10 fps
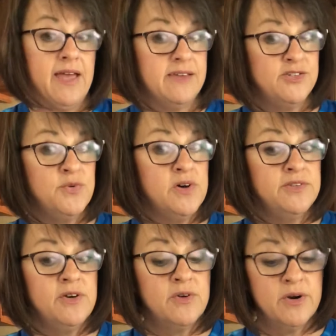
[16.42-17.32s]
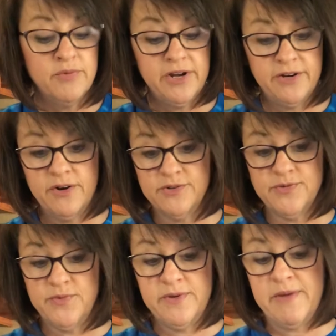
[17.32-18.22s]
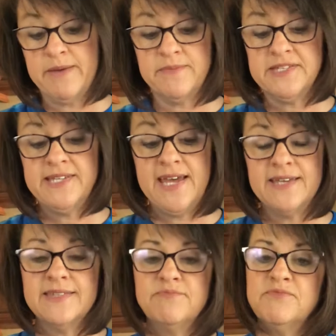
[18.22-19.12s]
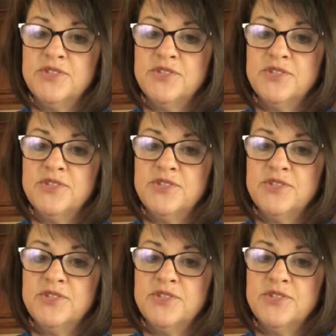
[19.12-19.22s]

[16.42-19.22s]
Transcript: As you all know, our brain grows when we make mistakes.